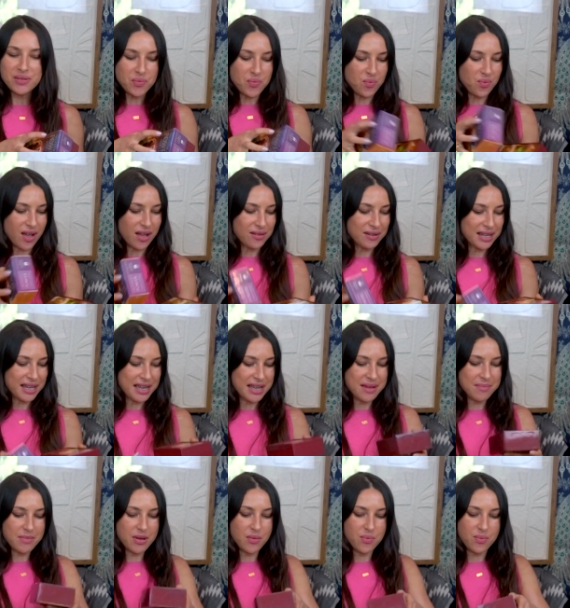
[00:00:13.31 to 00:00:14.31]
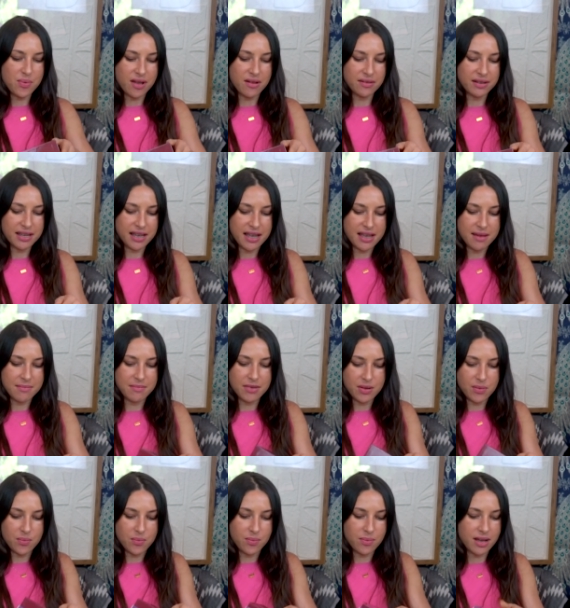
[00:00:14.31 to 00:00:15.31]
Welcome, welcome,
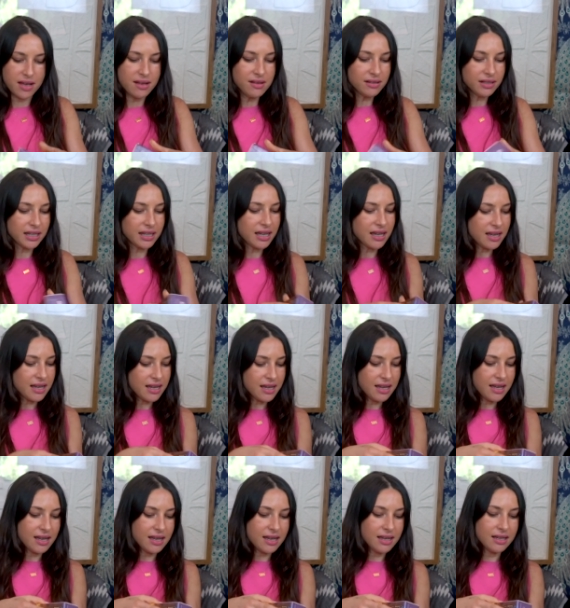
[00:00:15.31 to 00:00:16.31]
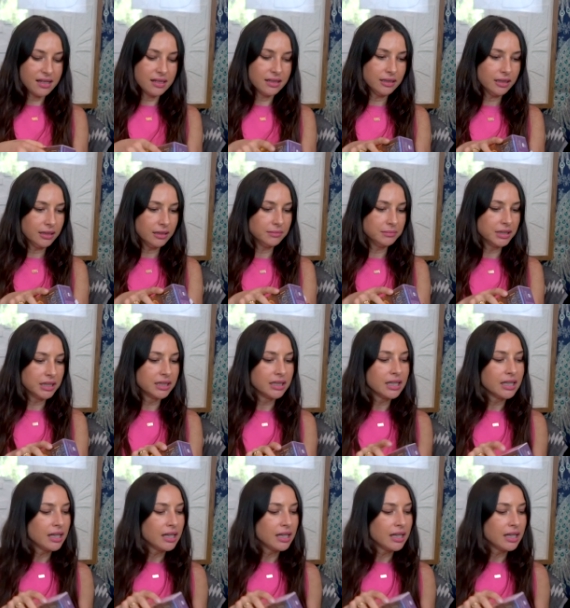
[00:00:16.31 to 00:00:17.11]
welcome.